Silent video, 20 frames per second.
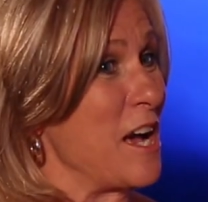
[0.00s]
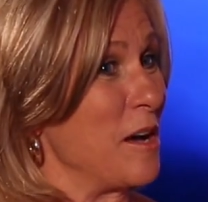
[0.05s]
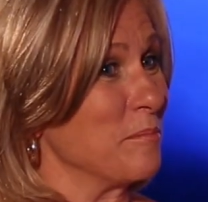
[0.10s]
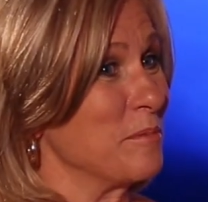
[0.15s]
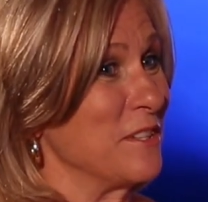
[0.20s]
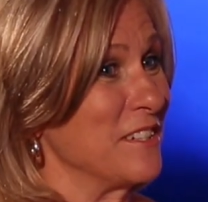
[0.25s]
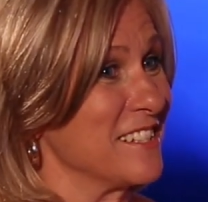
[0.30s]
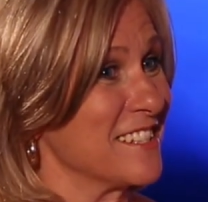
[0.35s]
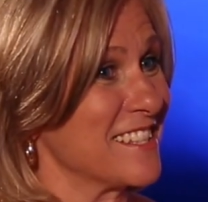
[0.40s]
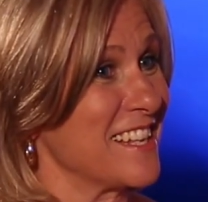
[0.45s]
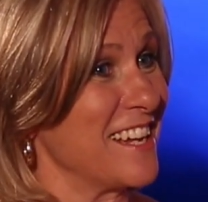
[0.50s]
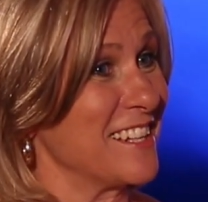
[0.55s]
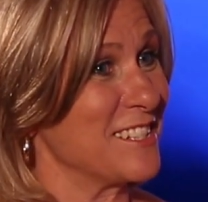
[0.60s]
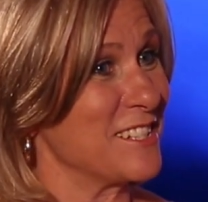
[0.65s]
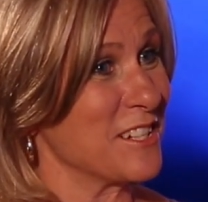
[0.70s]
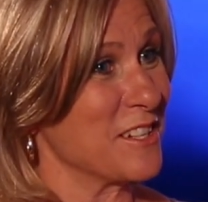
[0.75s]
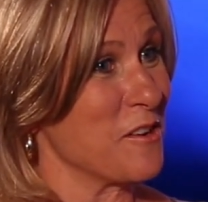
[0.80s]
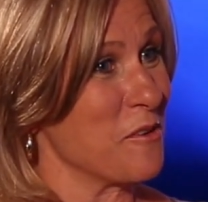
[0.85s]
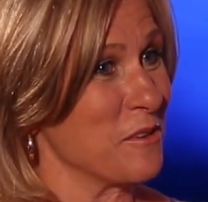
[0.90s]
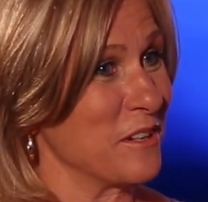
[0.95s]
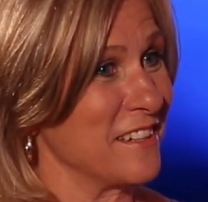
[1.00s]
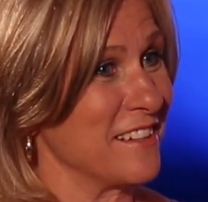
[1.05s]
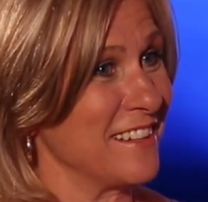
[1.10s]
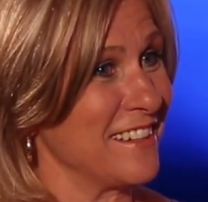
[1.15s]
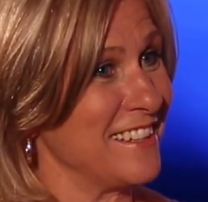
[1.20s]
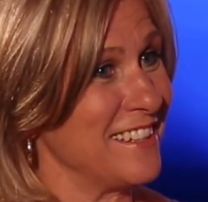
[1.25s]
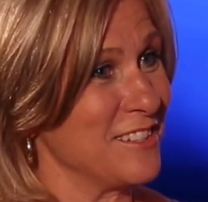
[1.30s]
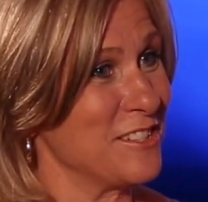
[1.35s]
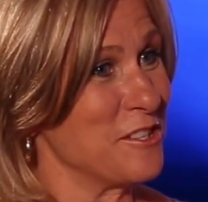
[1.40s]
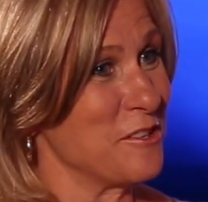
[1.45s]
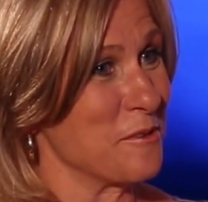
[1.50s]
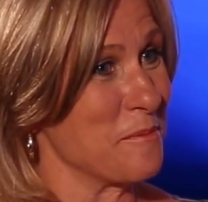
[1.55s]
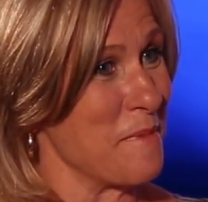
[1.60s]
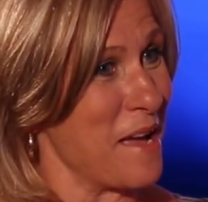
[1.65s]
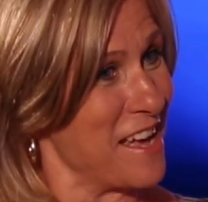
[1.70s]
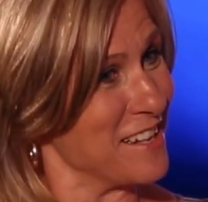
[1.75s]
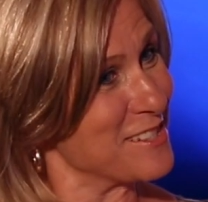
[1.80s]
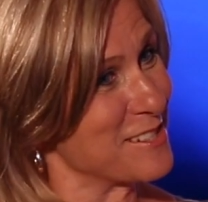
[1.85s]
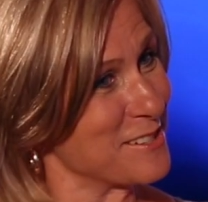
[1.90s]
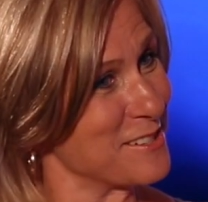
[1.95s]
it help you decide to go in, into your
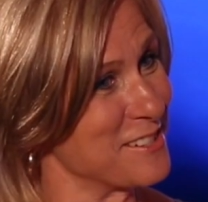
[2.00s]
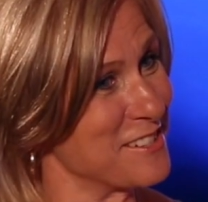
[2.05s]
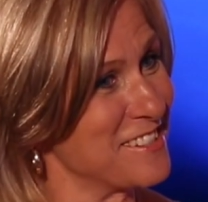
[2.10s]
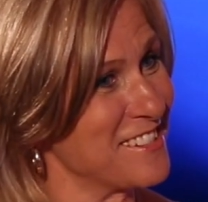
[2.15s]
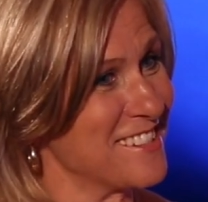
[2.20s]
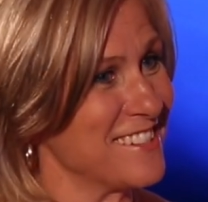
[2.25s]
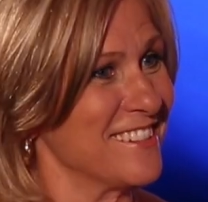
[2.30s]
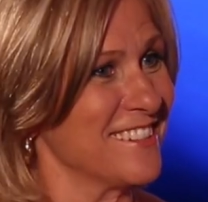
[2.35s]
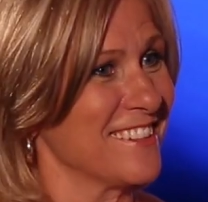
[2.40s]
master's?